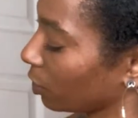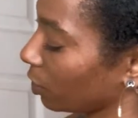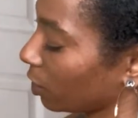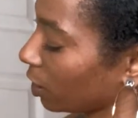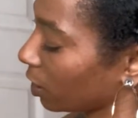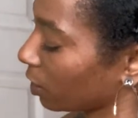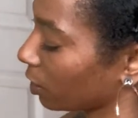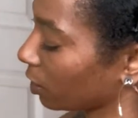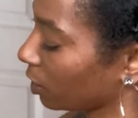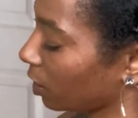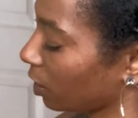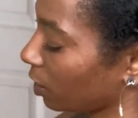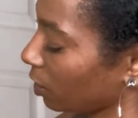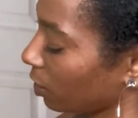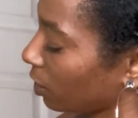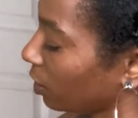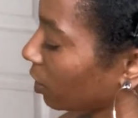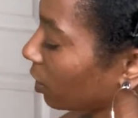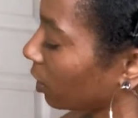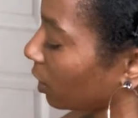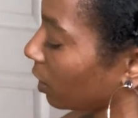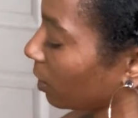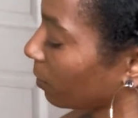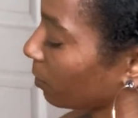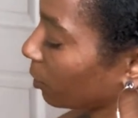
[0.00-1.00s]
you continue
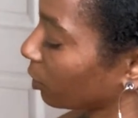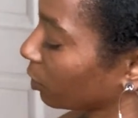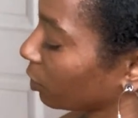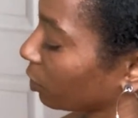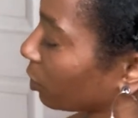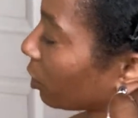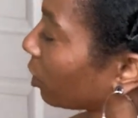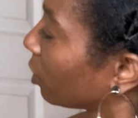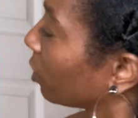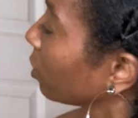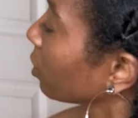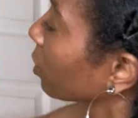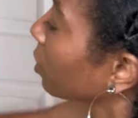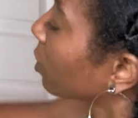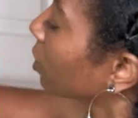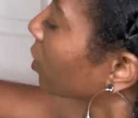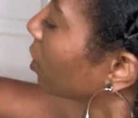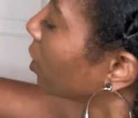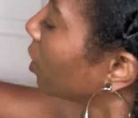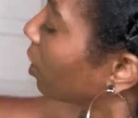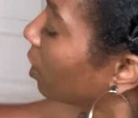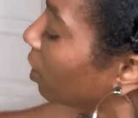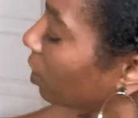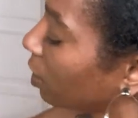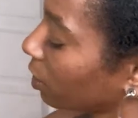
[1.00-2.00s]
to keep your strokes
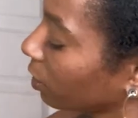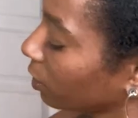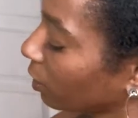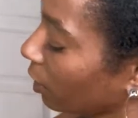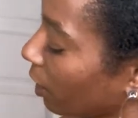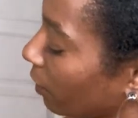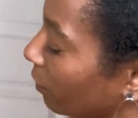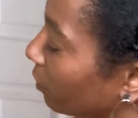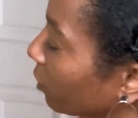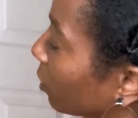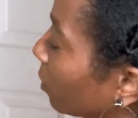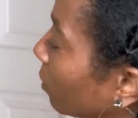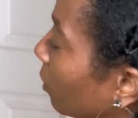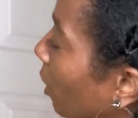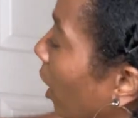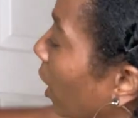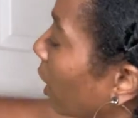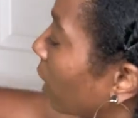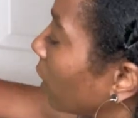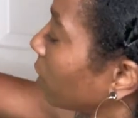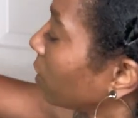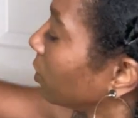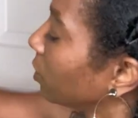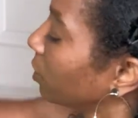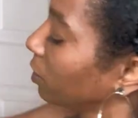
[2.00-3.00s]
left to
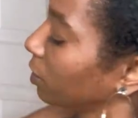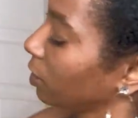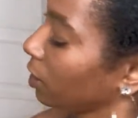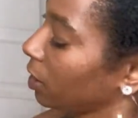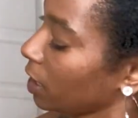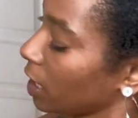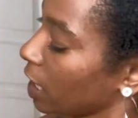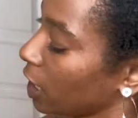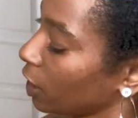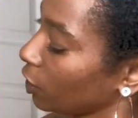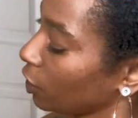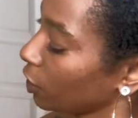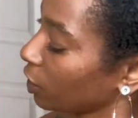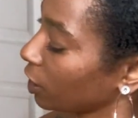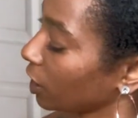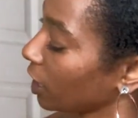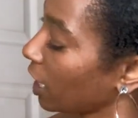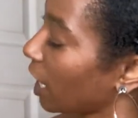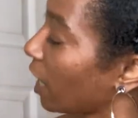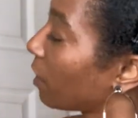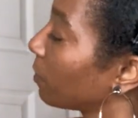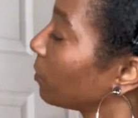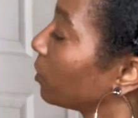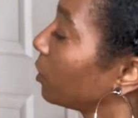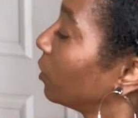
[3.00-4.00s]
right. And you see
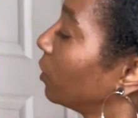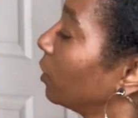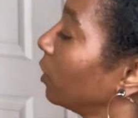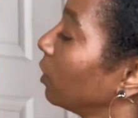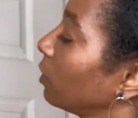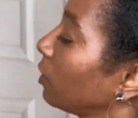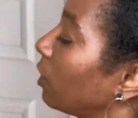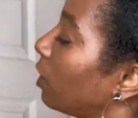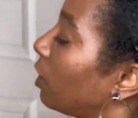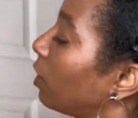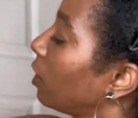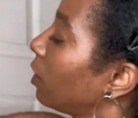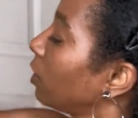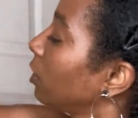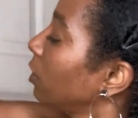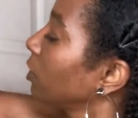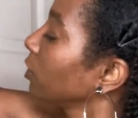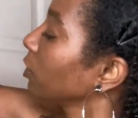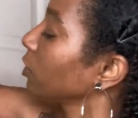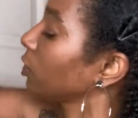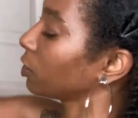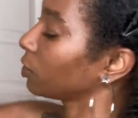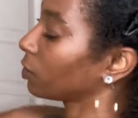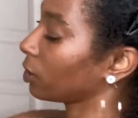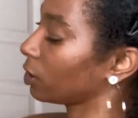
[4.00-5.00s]
how I'm doing
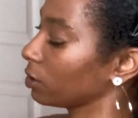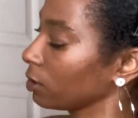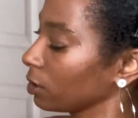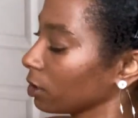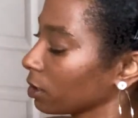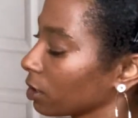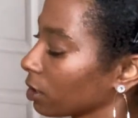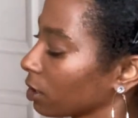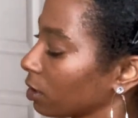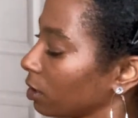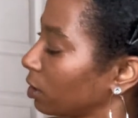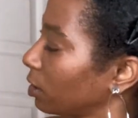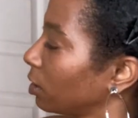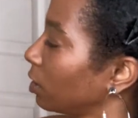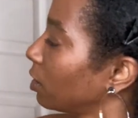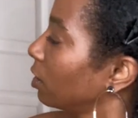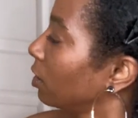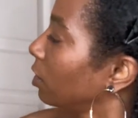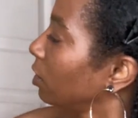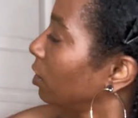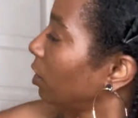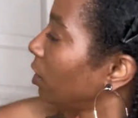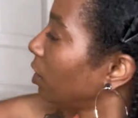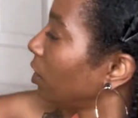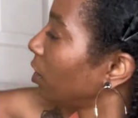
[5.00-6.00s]
long strokes
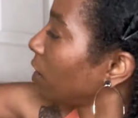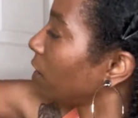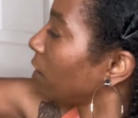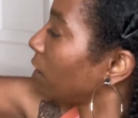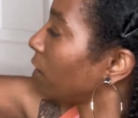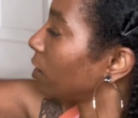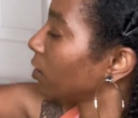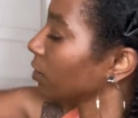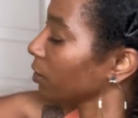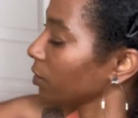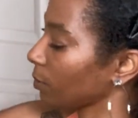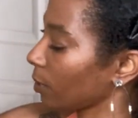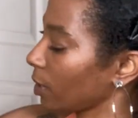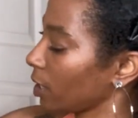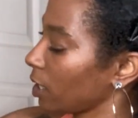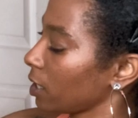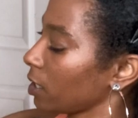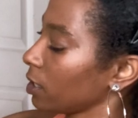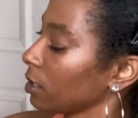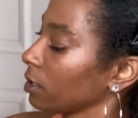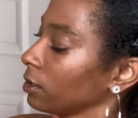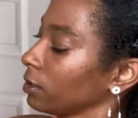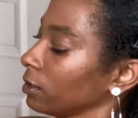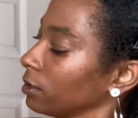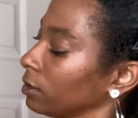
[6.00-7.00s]
all the
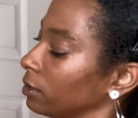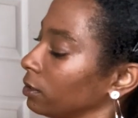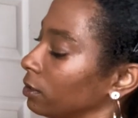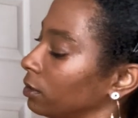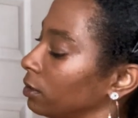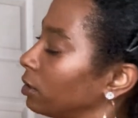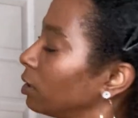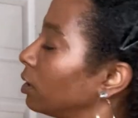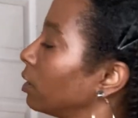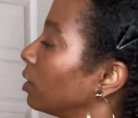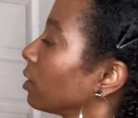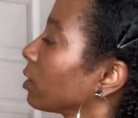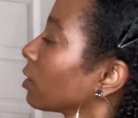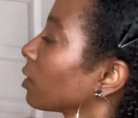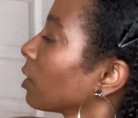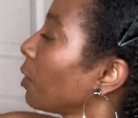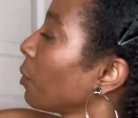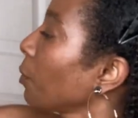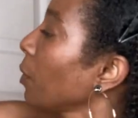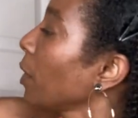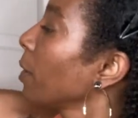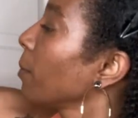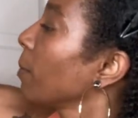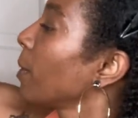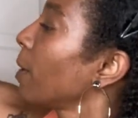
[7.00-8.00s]
way? That
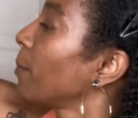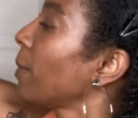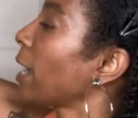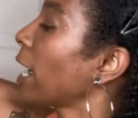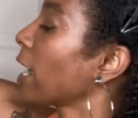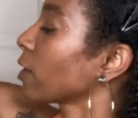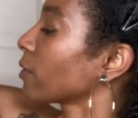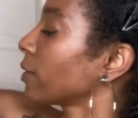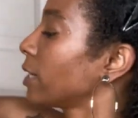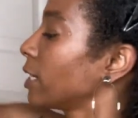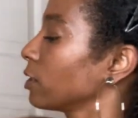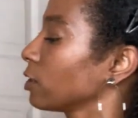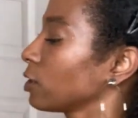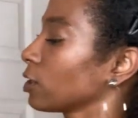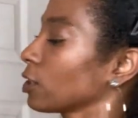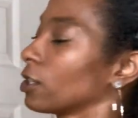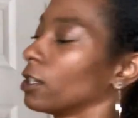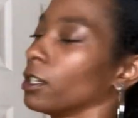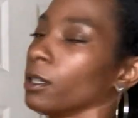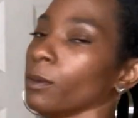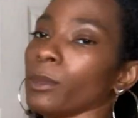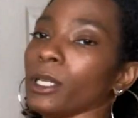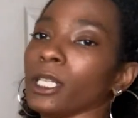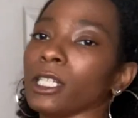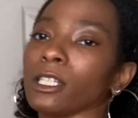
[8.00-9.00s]
way my background's
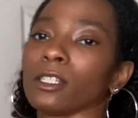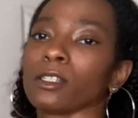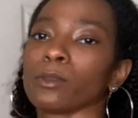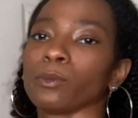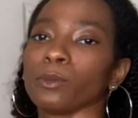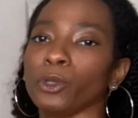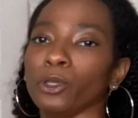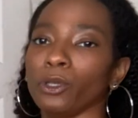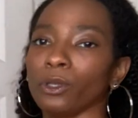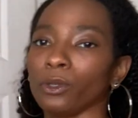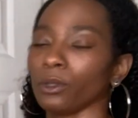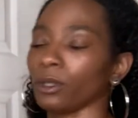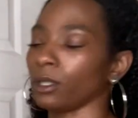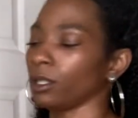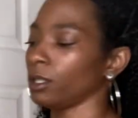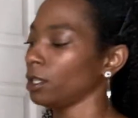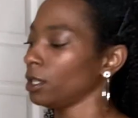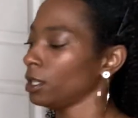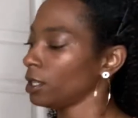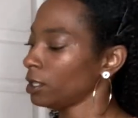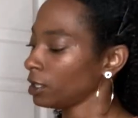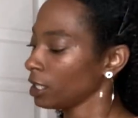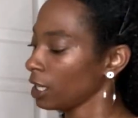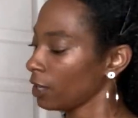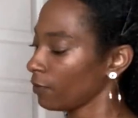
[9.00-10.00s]
gonna be smooth.
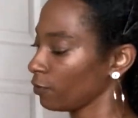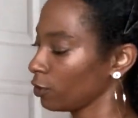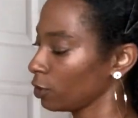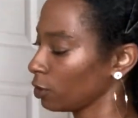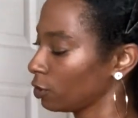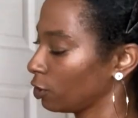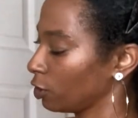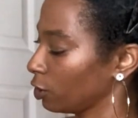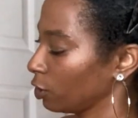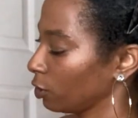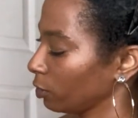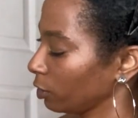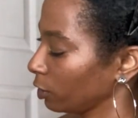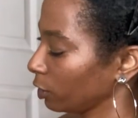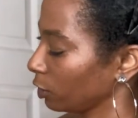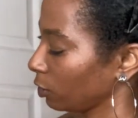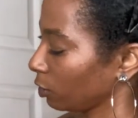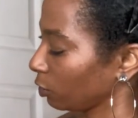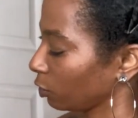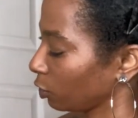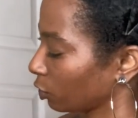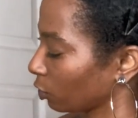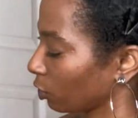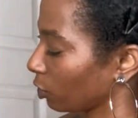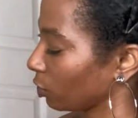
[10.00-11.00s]
If you do
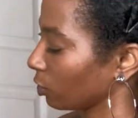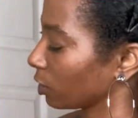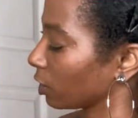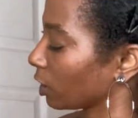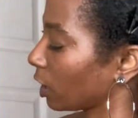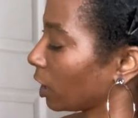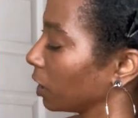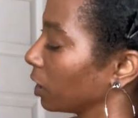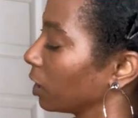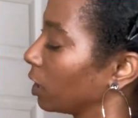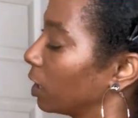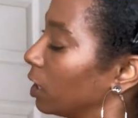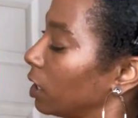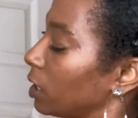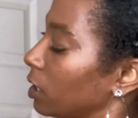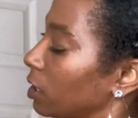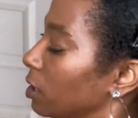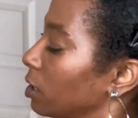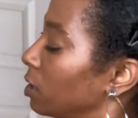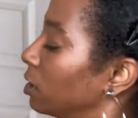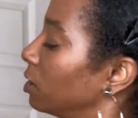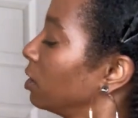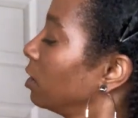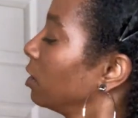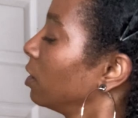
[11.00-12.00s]
little strokes like this,